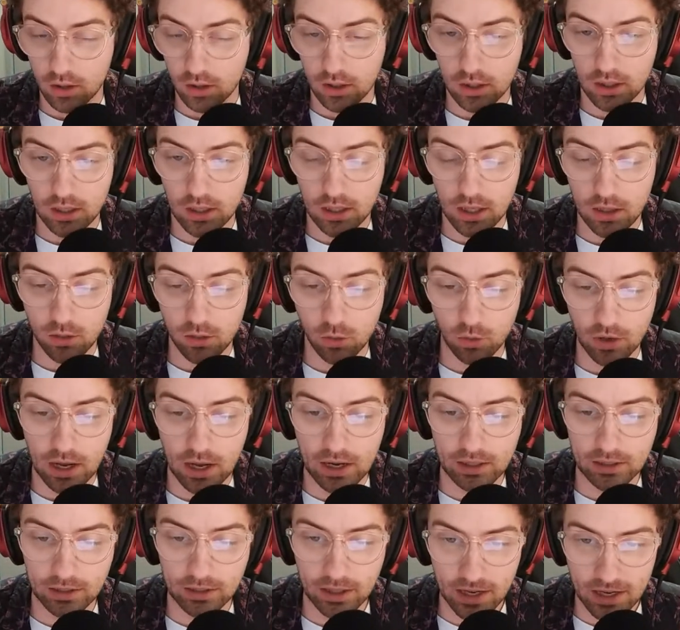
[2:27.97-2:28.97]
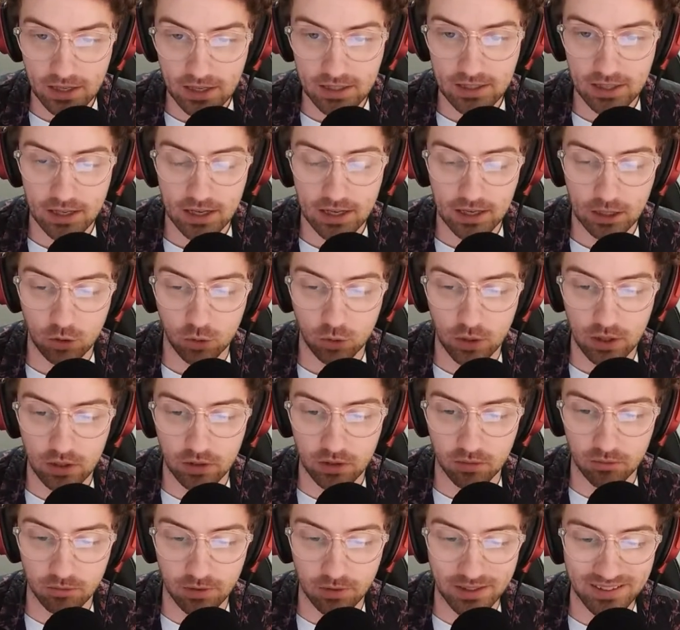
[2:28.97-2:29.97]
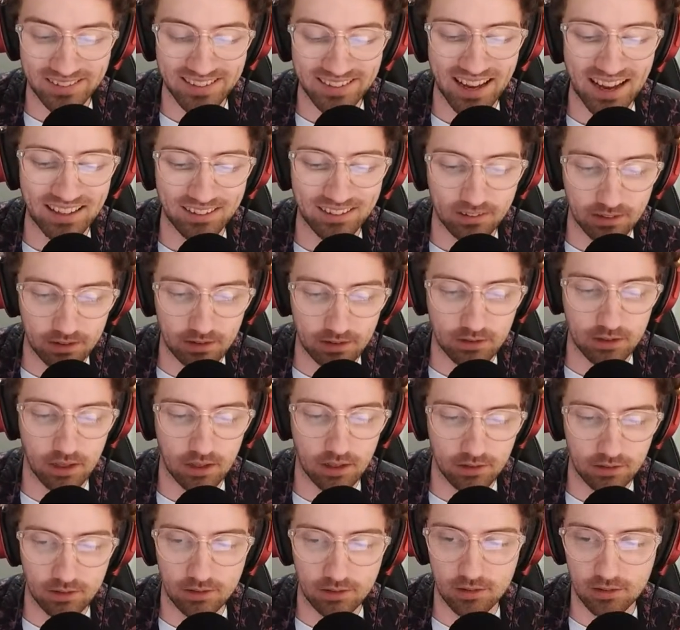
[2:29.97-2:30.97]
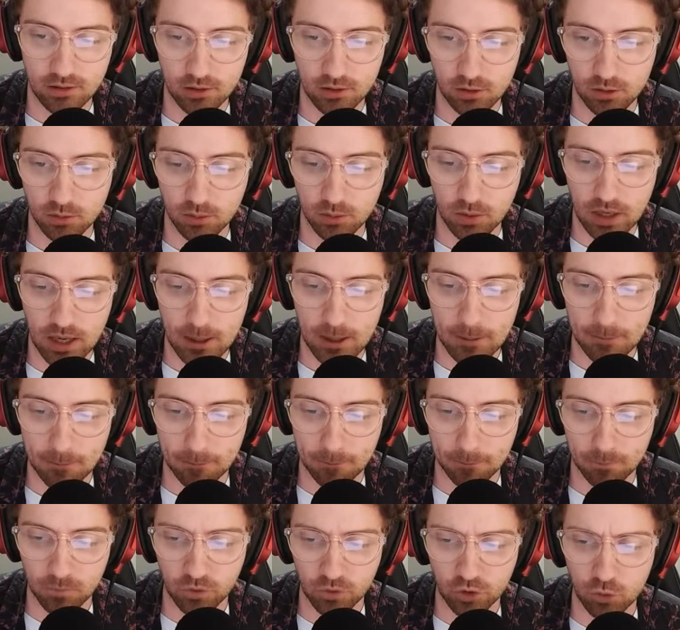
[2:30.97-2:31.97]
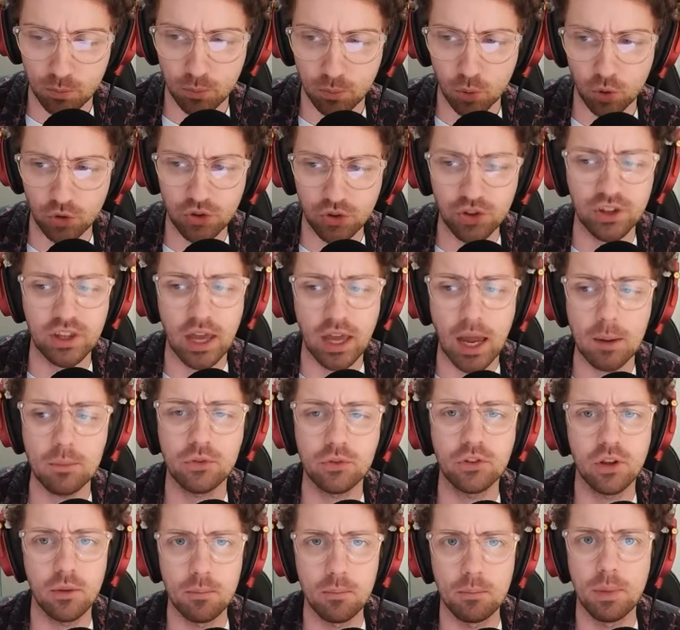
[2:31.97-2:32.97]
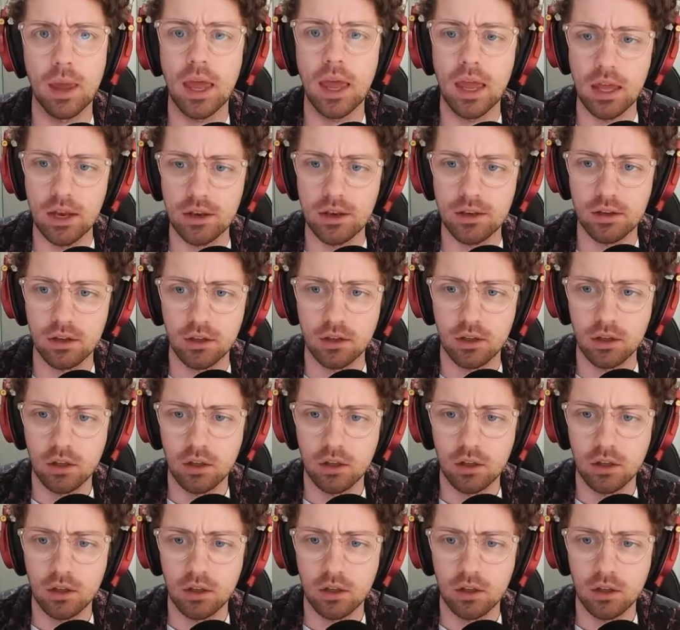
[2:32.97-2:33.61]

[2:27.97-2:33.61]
I thought Adelaide created some fantastic chances to put the game to bed